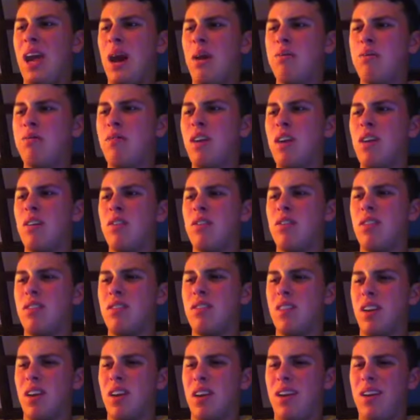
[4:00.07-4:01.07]
I figure
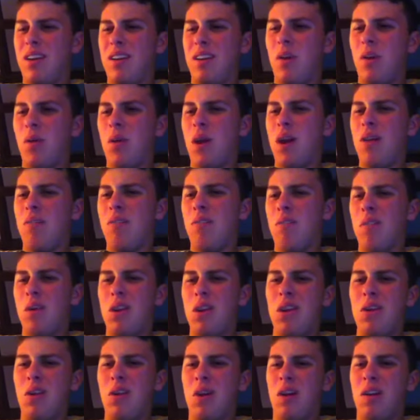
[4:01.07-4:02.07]
since I have a
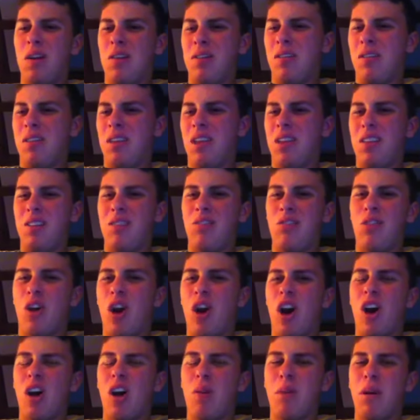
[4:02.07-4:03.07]
video, I'd at least
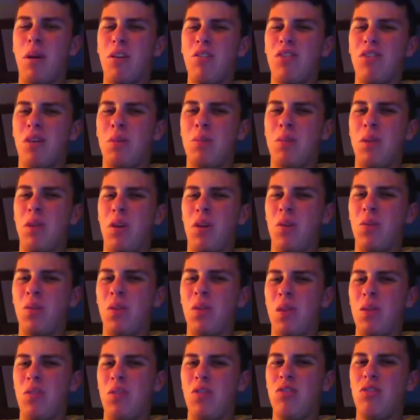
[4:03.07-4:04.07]
talk about something other
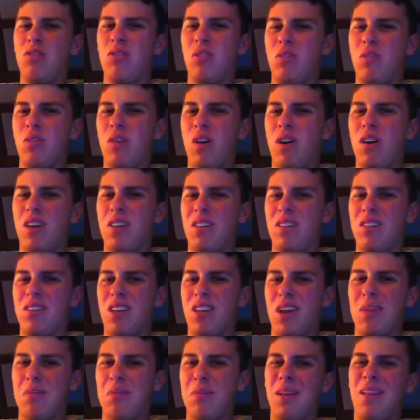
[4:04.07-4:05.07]
than just the fucking
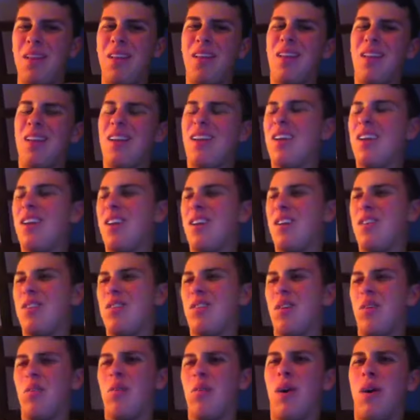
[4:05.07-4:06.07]
segment.
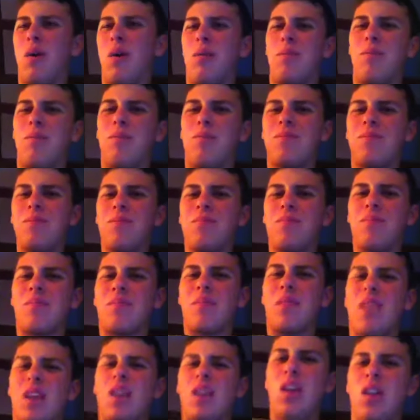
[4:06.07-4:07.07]
So,
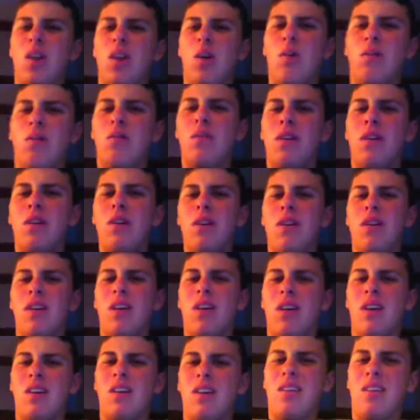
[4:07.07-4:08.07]
if they're
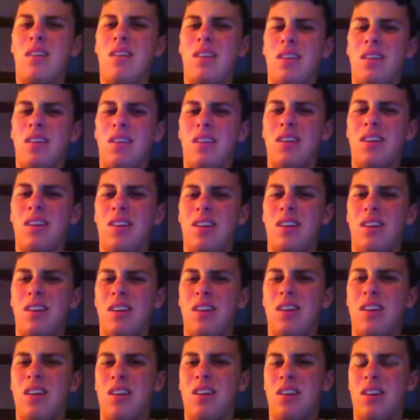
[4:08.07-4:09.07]
gonna,
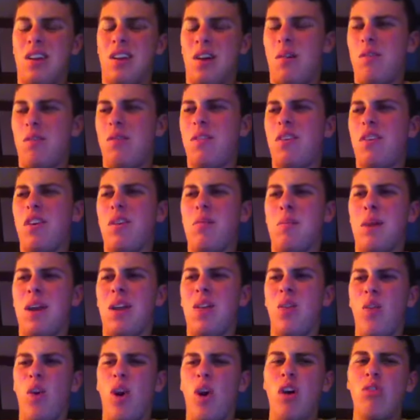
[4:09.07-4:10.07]
if they're gonna make
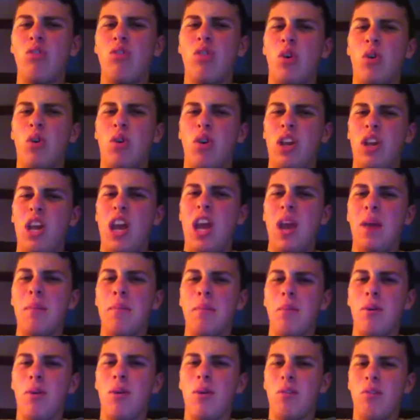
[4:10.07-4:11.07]
laws, oh, you
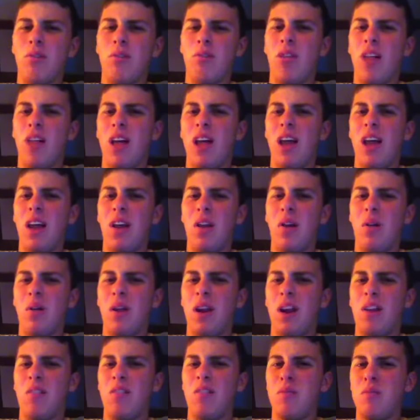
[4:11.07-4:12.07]
can't burn a flag or
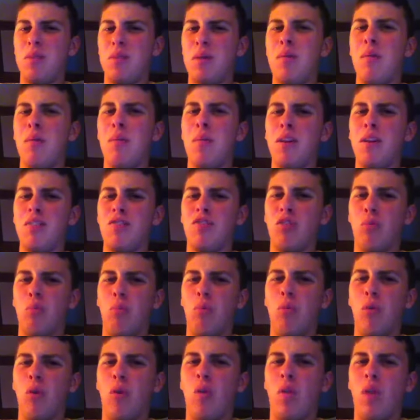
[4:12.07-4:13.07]
whatever, and people might
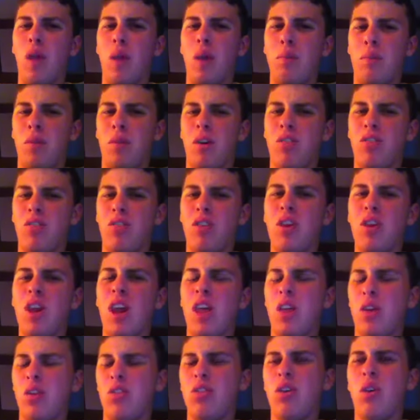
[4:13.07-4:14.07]
support them because
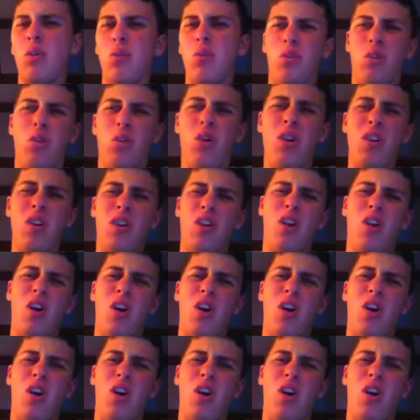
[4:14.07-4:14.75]
they sound good,